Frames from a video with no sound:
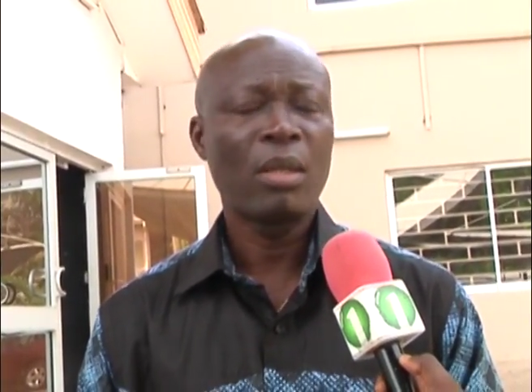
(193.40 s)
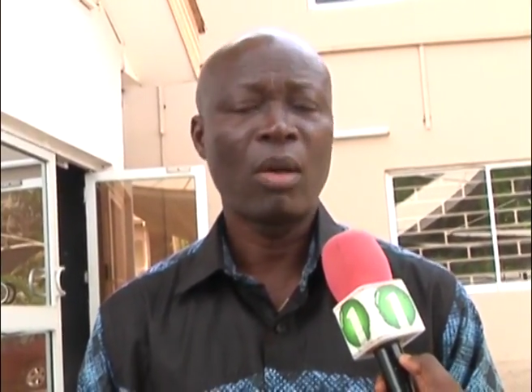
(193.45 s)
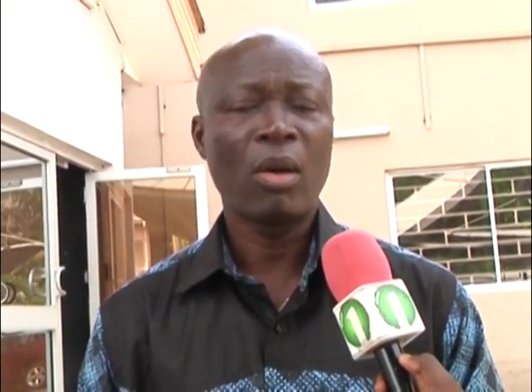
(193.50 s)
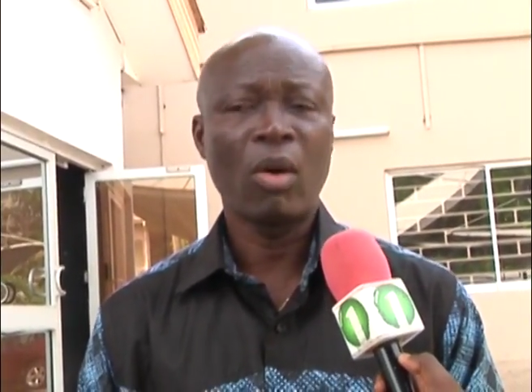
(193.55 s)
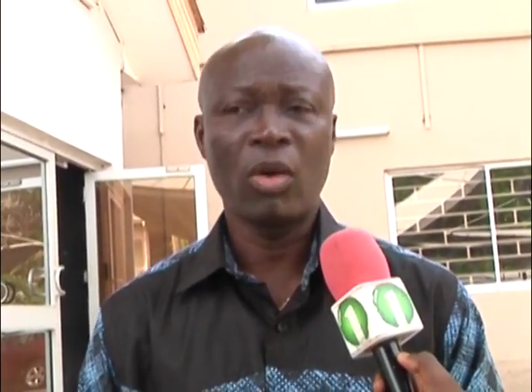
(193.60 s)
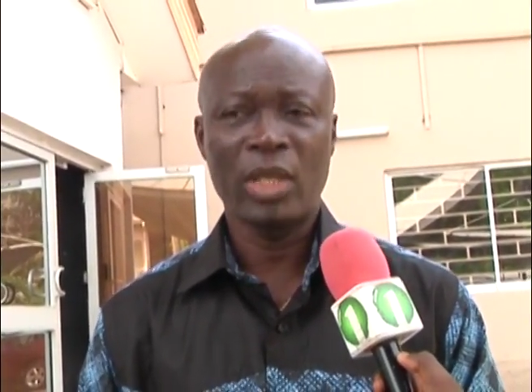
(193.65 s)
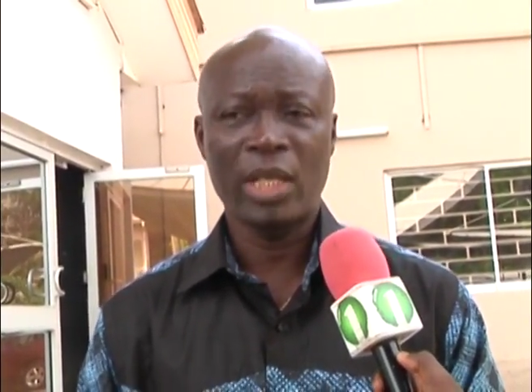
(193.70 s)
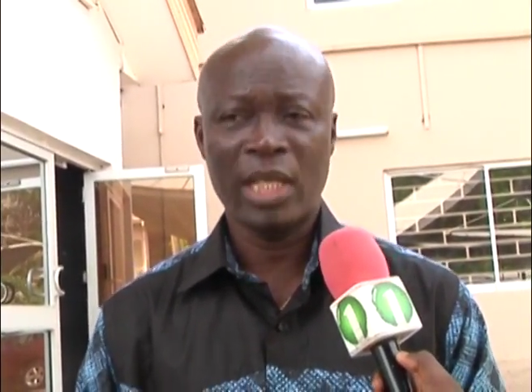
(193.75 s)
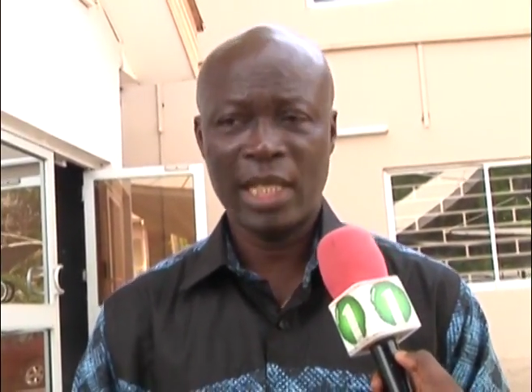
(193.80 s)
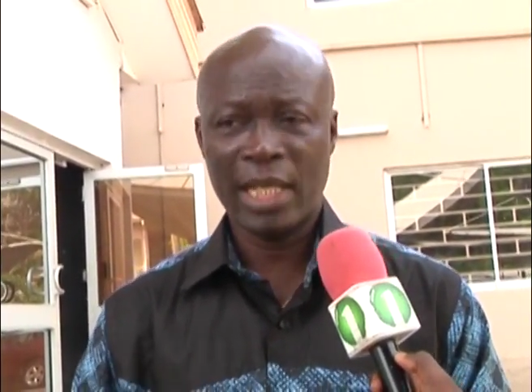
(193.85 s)

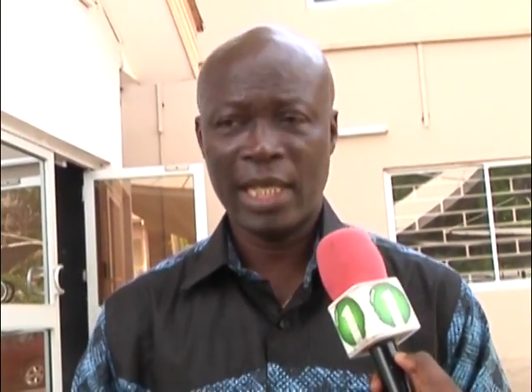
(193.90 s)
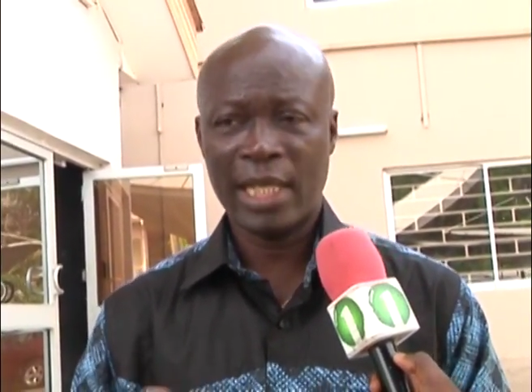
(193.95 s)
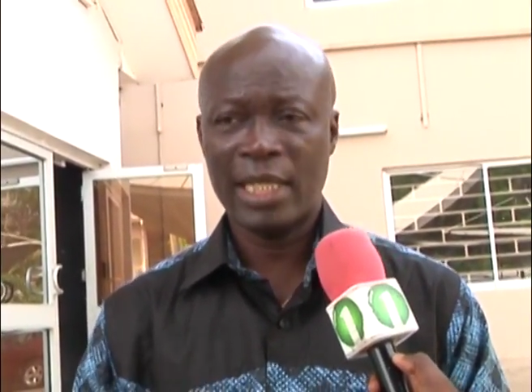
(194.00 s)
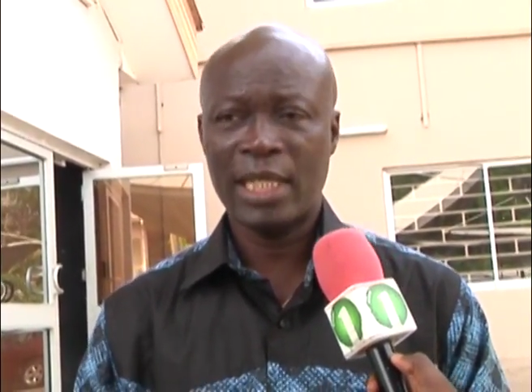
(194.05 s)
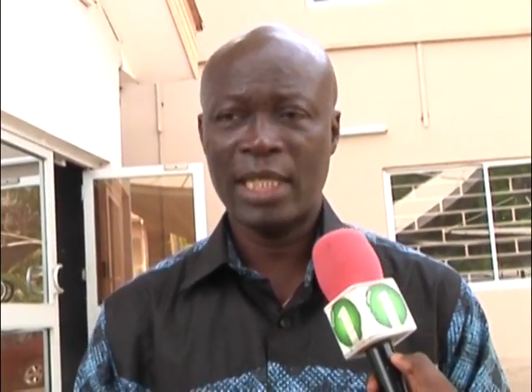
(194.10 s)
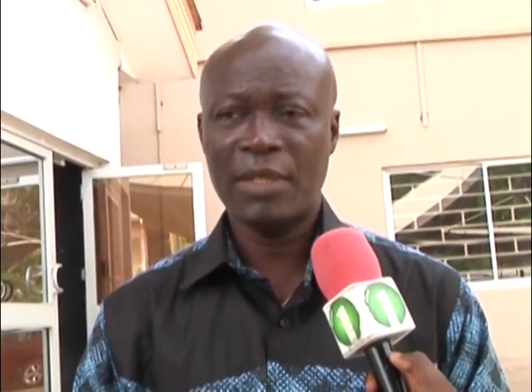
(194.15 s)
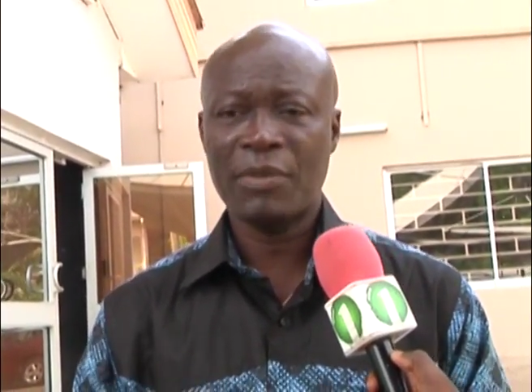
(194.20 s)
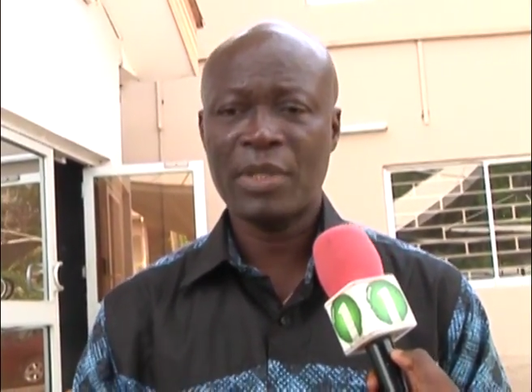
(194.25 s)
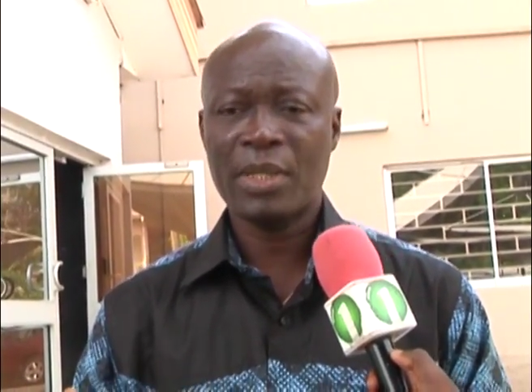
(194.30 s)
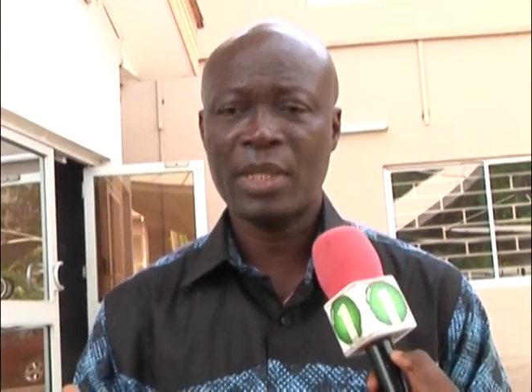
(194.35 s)
on the
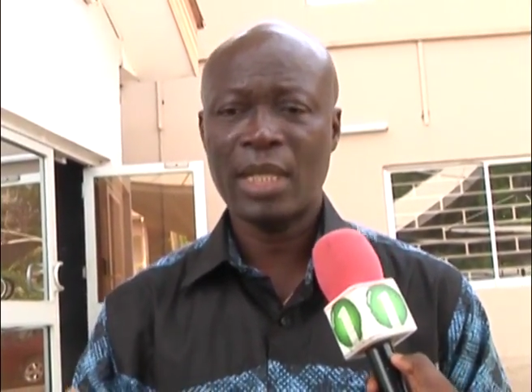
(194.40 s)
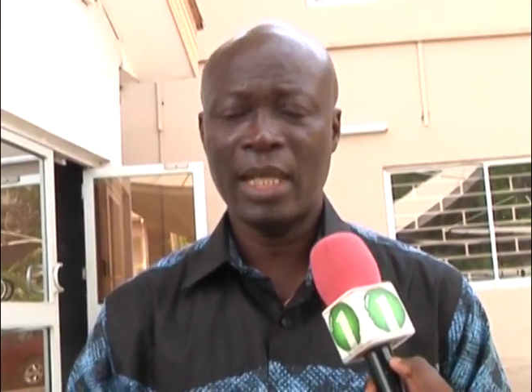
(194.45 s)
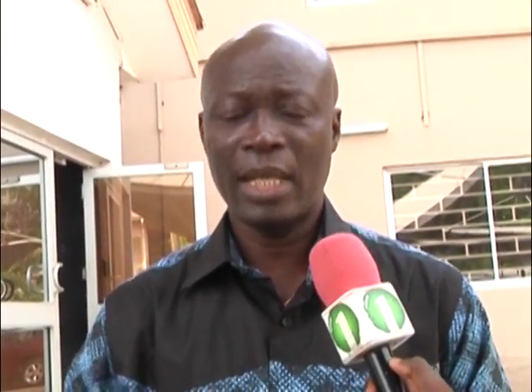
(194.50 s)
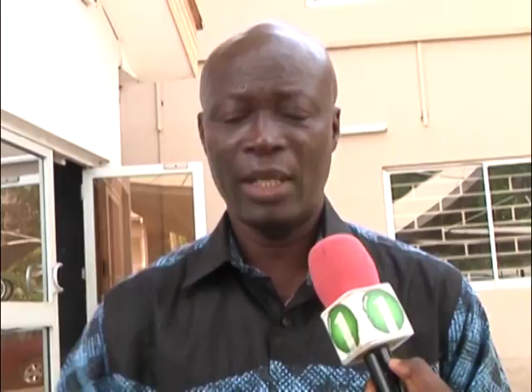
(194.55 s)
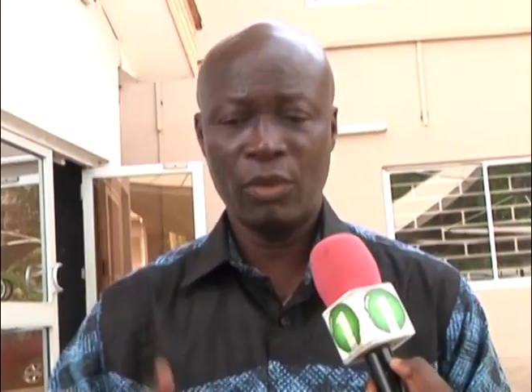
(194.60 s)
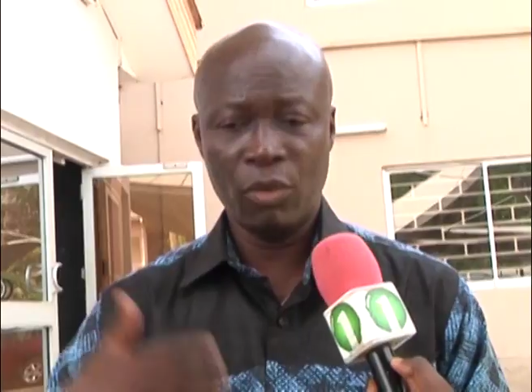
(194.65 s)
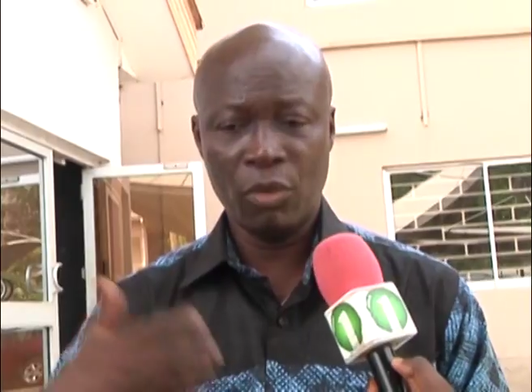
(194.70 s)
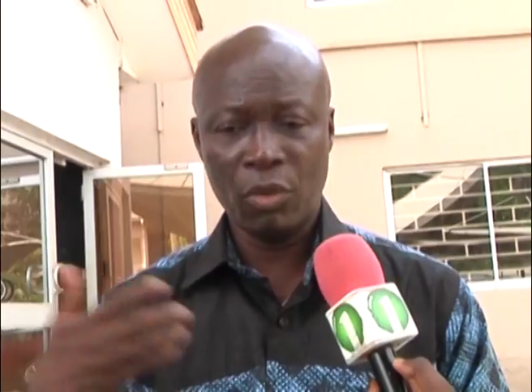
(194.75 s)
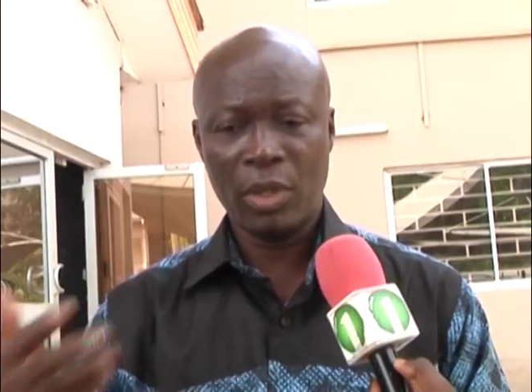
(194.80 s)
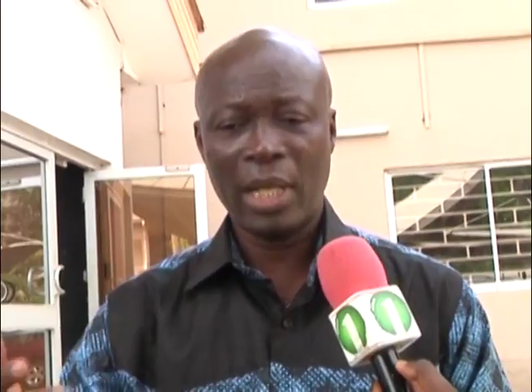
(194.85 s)
negatives
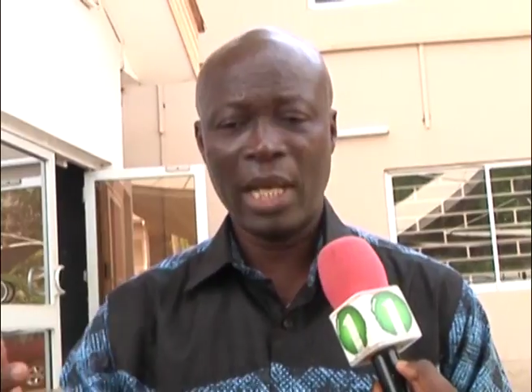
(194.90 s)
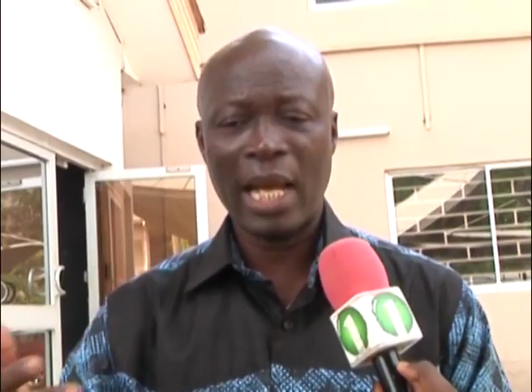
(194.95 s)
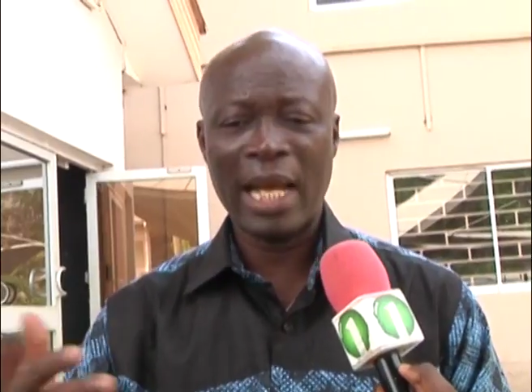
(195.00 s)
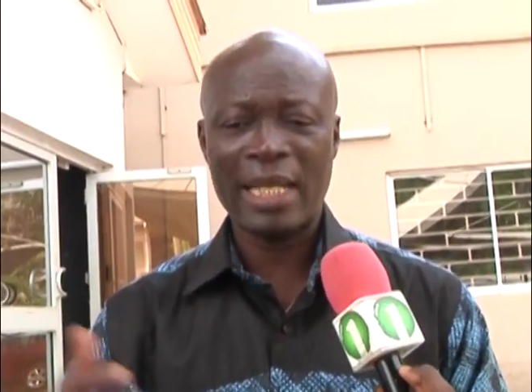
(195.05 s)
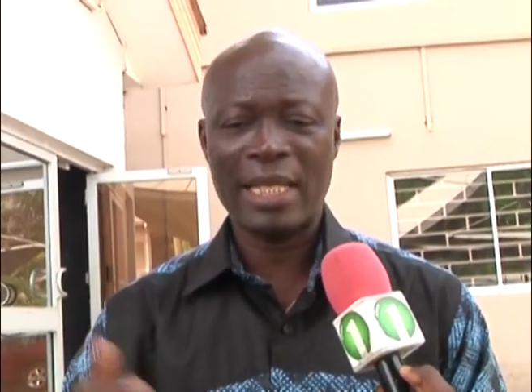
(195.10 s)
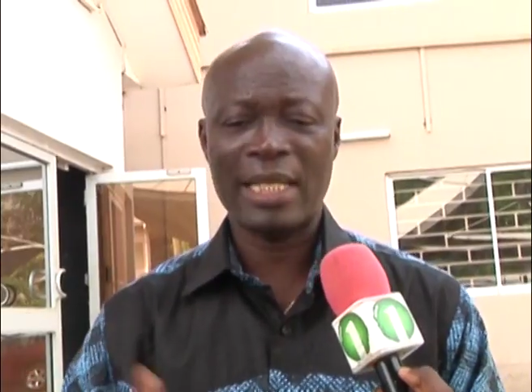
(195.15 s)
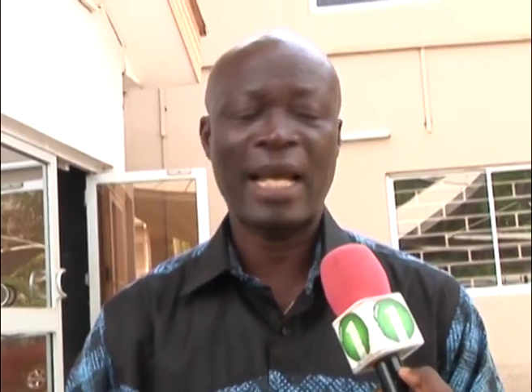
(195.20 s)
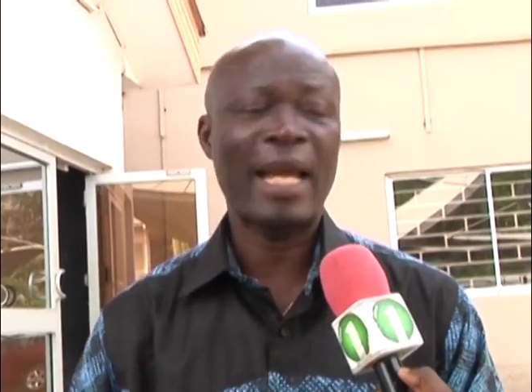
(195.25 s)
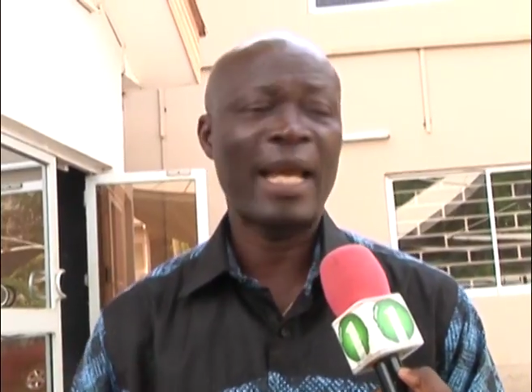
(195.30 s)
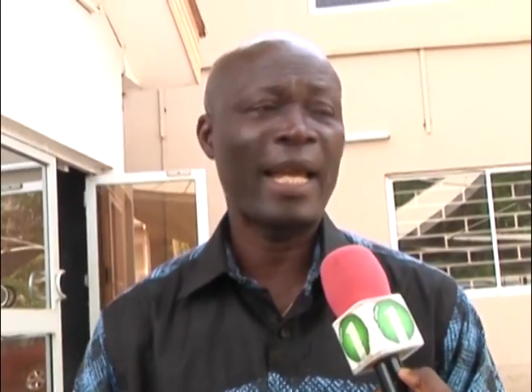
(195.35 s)
and look
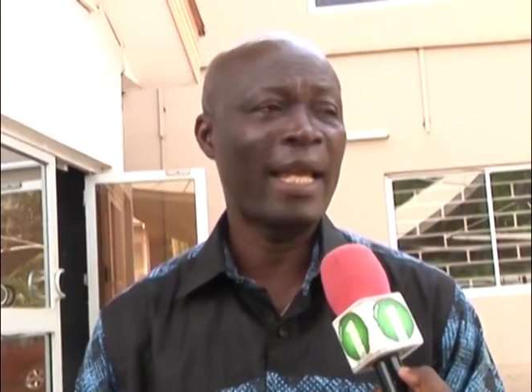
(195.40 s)
at